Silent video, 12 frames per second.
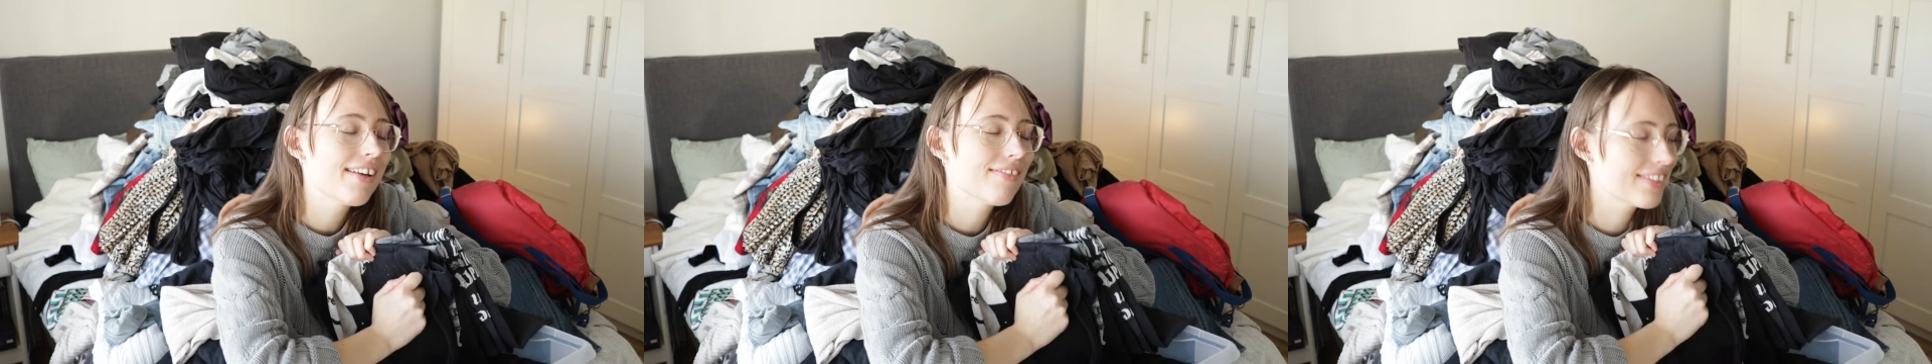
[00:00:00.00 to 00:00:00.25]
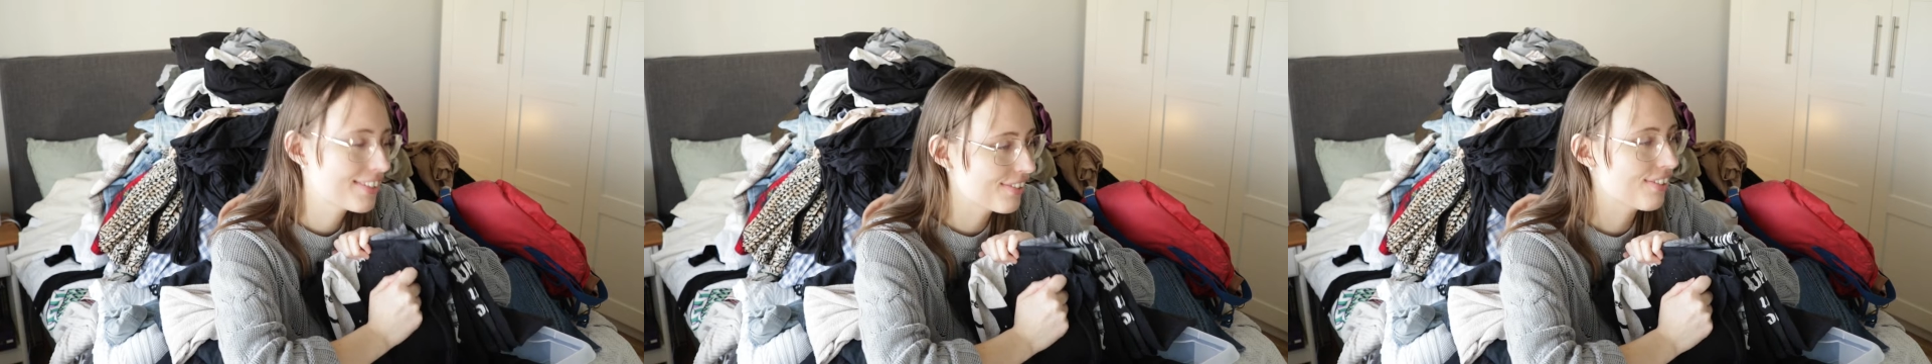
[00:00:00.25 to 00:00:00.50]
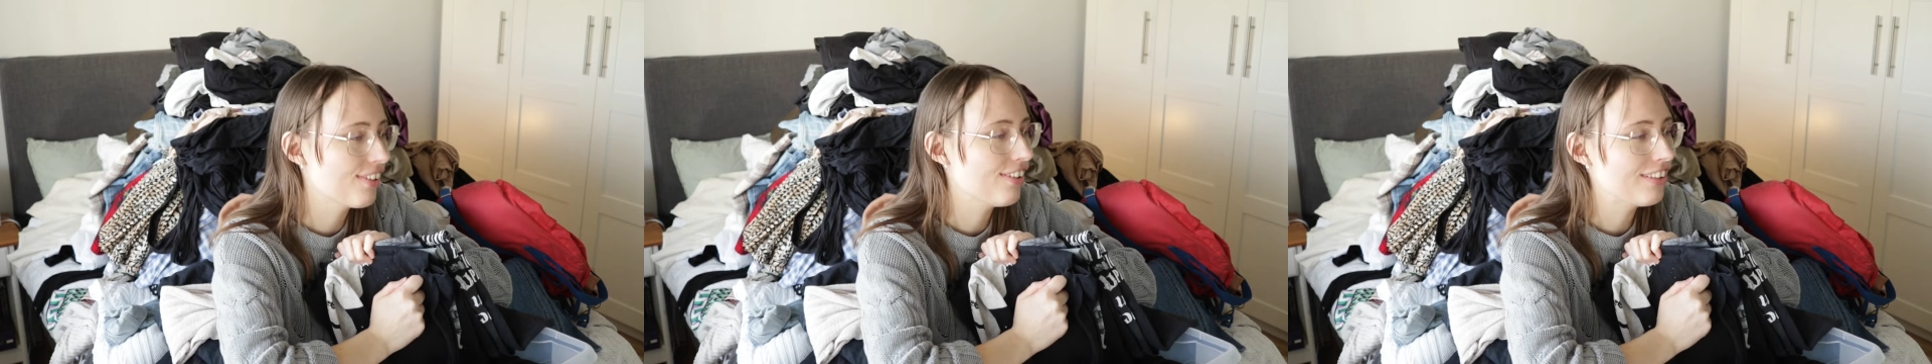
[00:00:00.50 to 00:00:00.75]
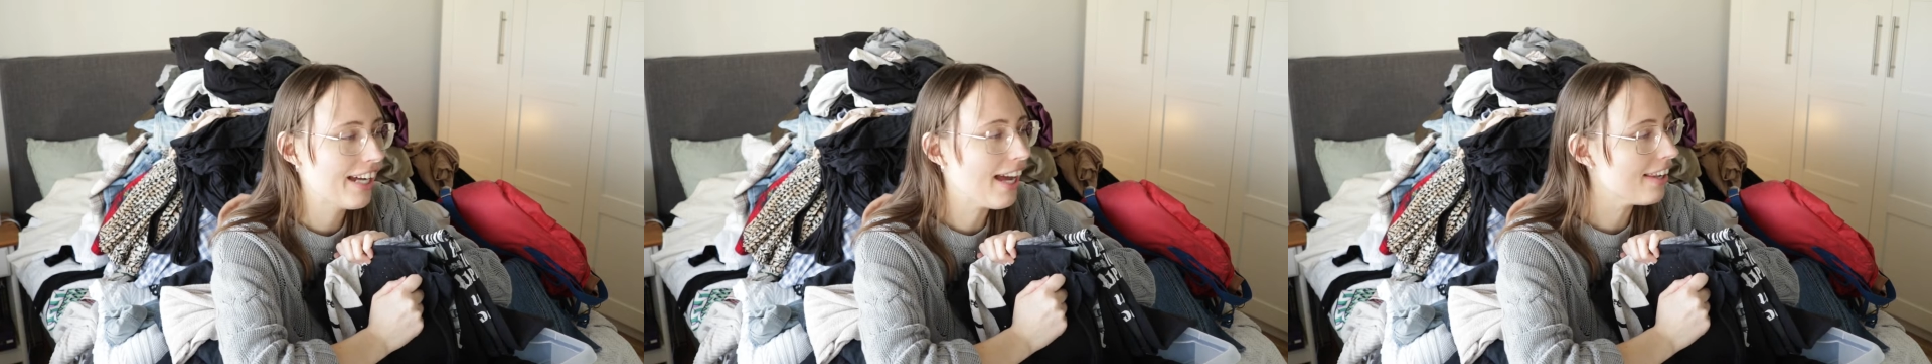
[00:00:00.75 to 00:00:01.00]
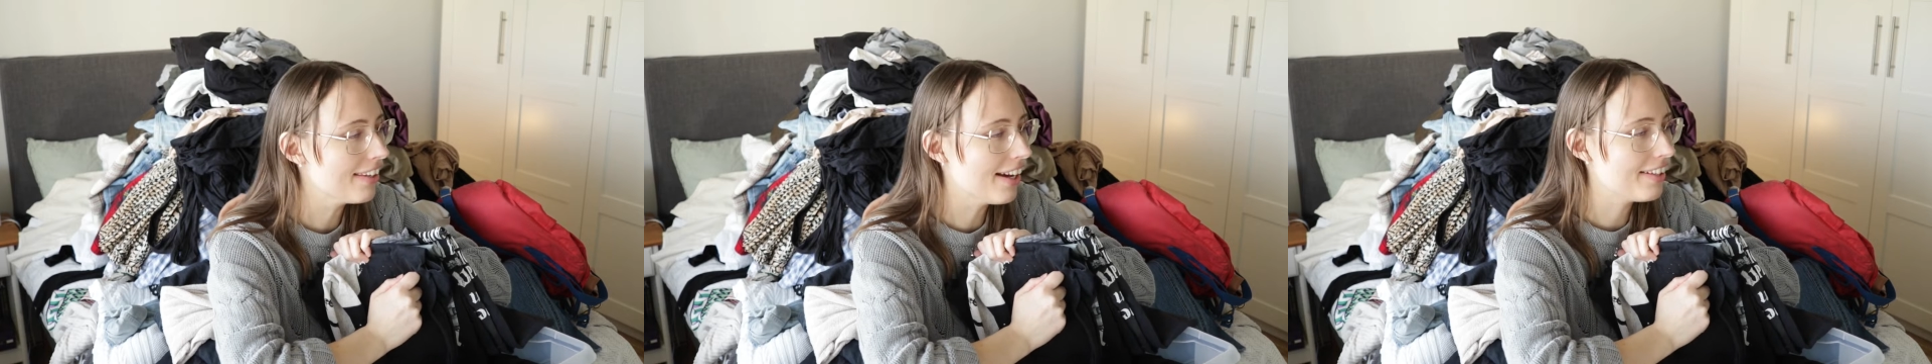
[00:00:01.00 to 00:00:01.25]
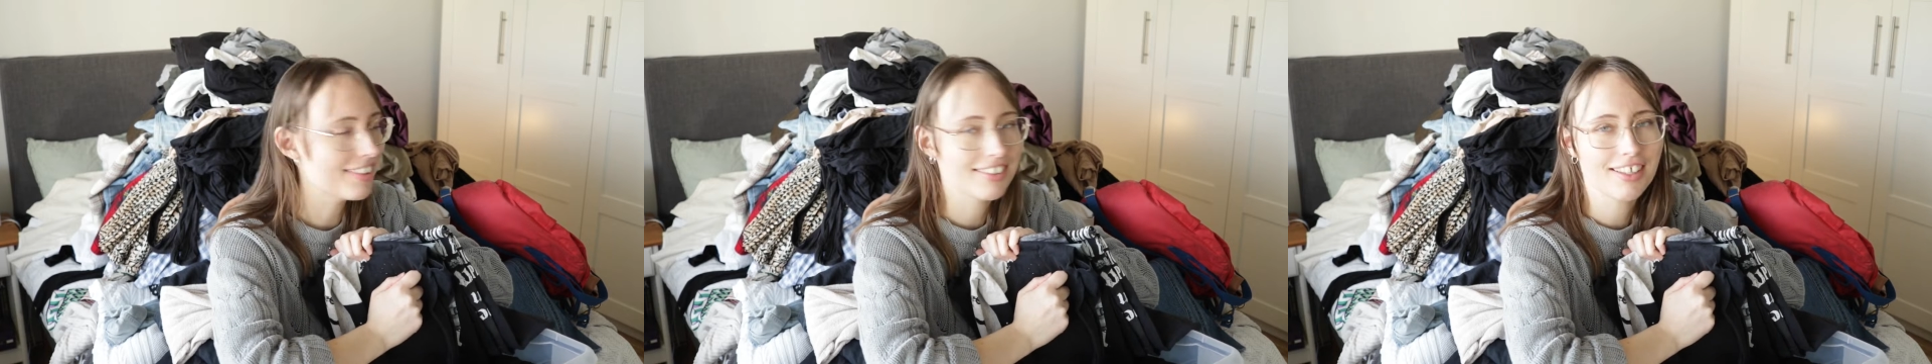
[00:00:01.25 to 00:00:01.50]
for so long and
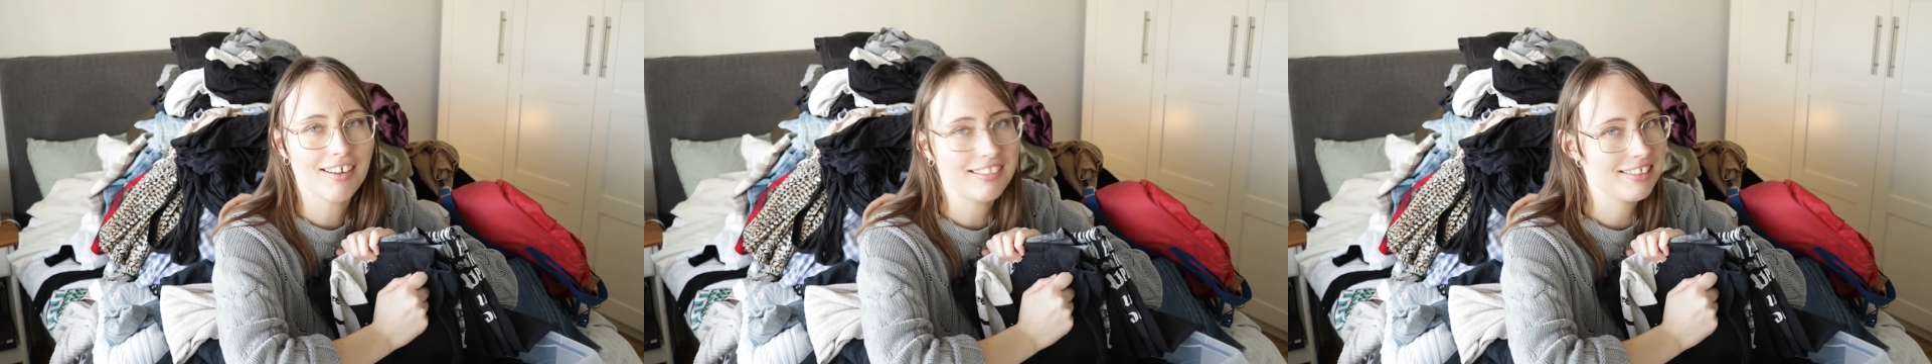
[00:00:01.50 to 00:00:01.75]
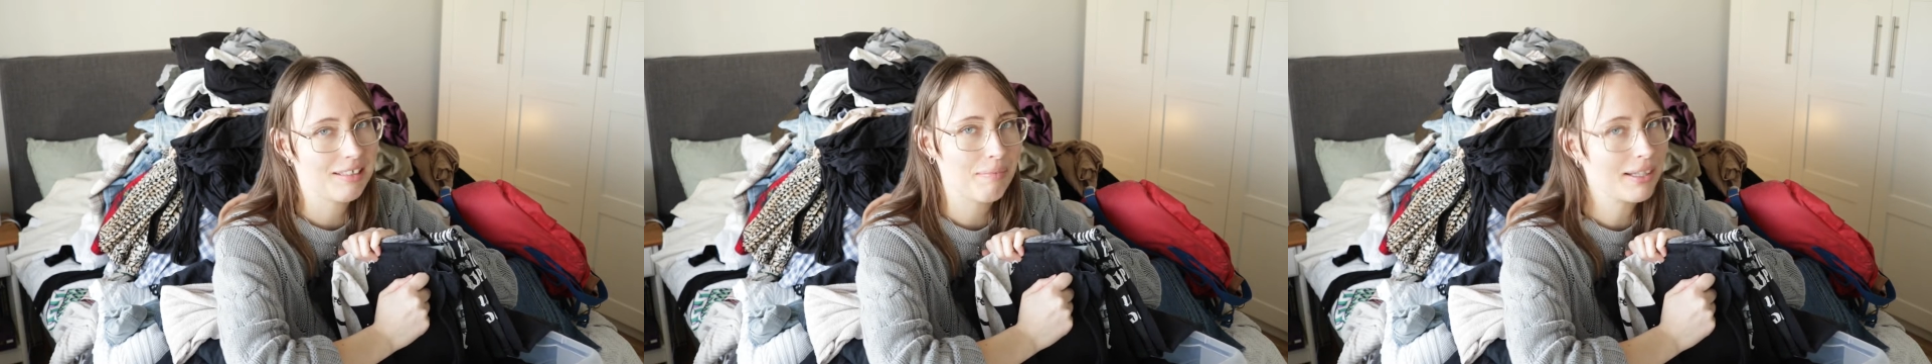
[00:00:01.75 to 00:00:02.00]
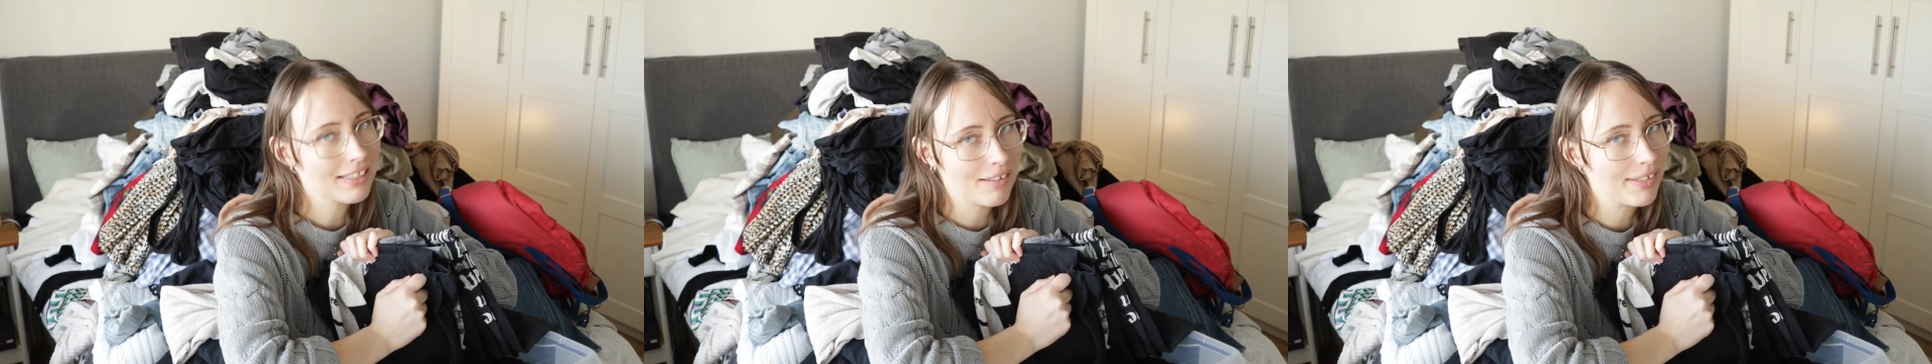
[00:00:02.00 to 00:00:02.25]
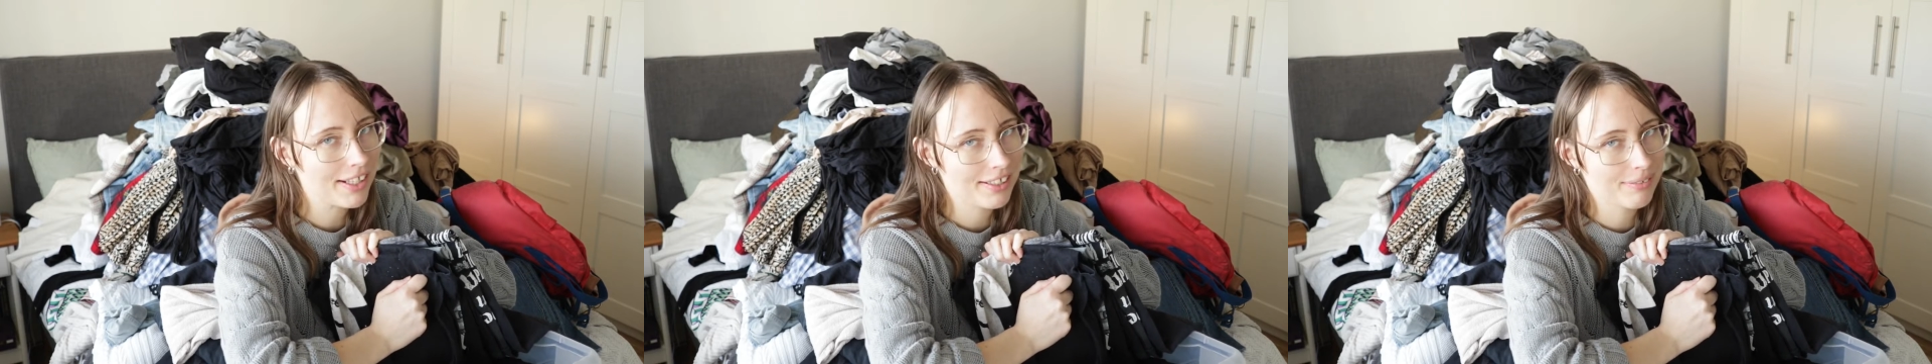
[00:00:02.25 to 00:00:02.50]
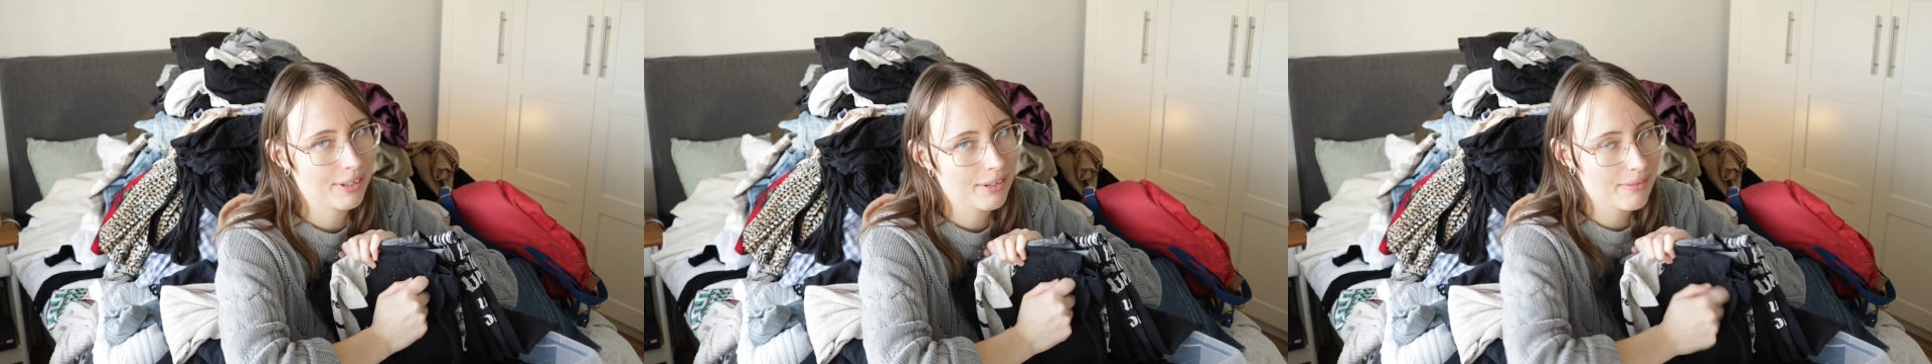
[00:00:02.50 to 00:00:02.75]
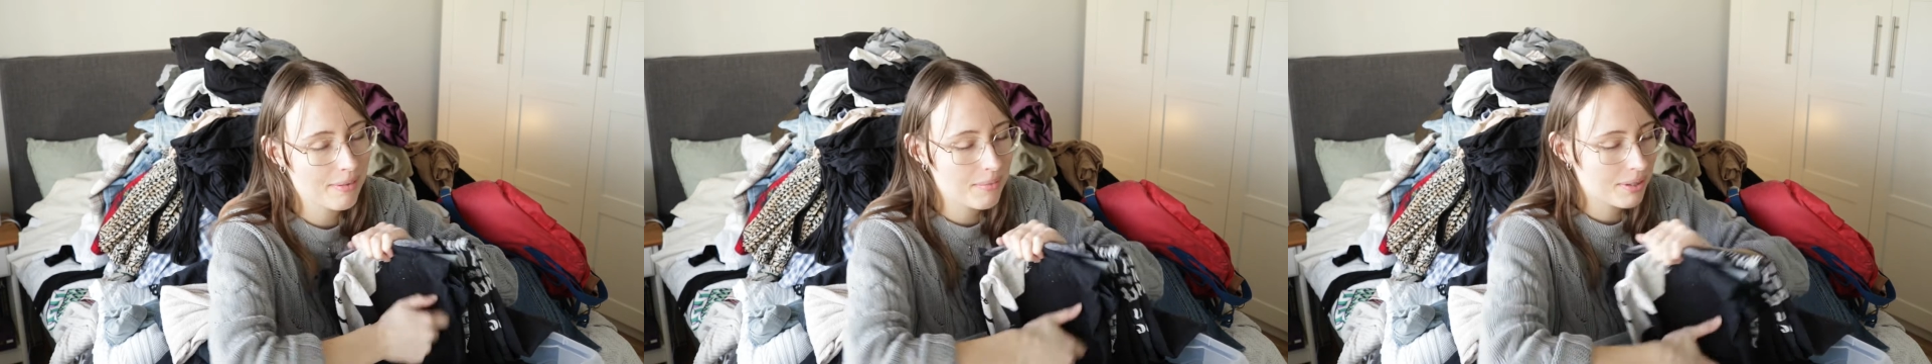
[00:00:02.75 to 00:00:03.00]
I just can't see myself getting rid
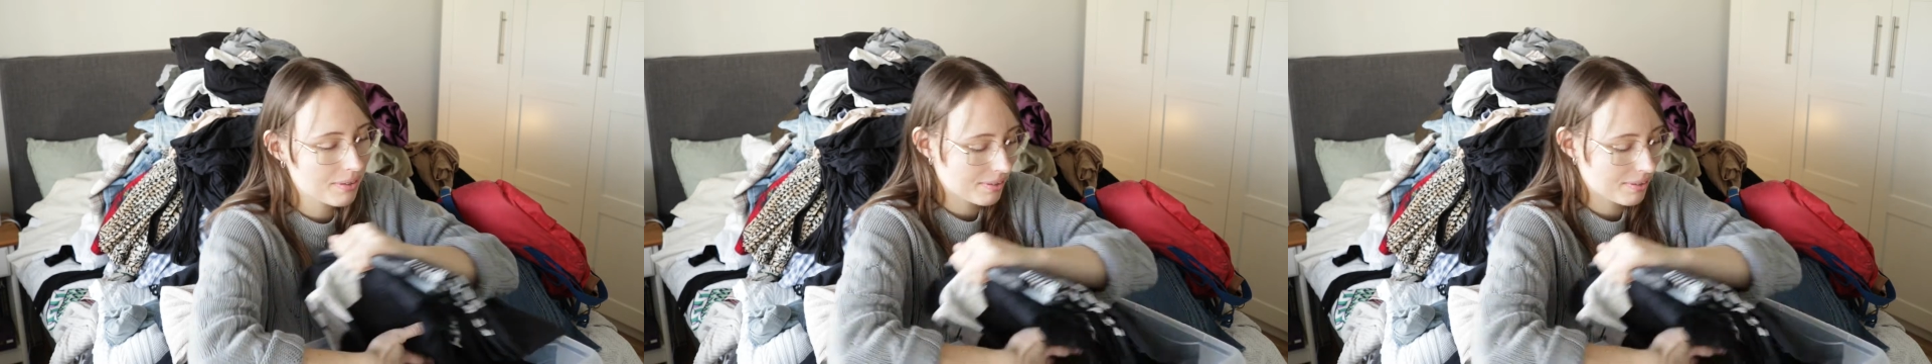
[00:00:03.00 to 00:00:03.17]
of them.